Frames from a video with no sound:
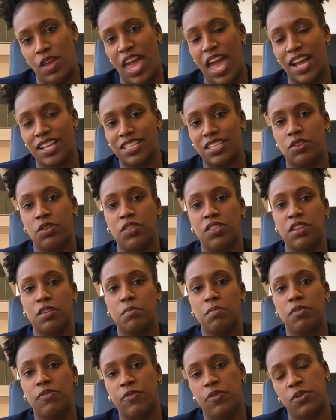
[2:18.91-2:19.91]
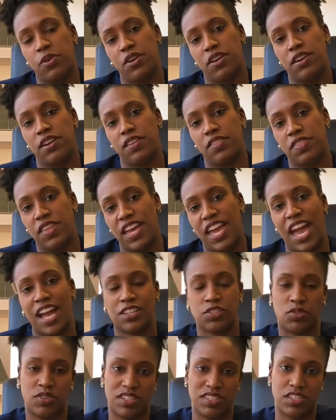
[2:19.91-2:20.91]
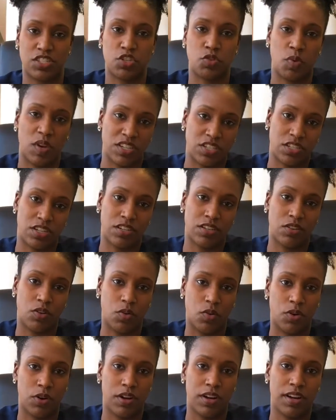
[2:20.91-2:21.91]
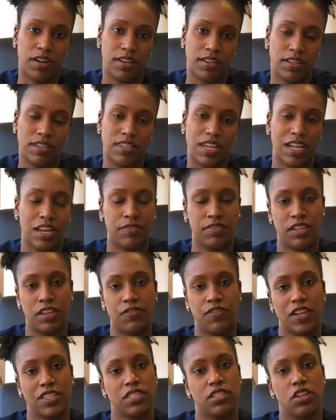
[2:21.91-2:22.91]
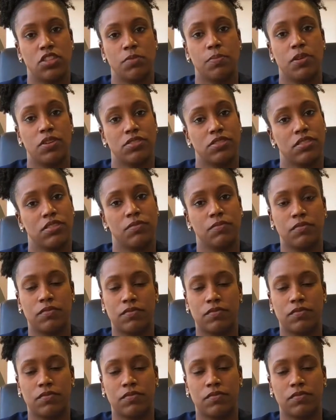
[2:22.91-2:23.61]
acting on them before they act on a situation or negatively affect another person.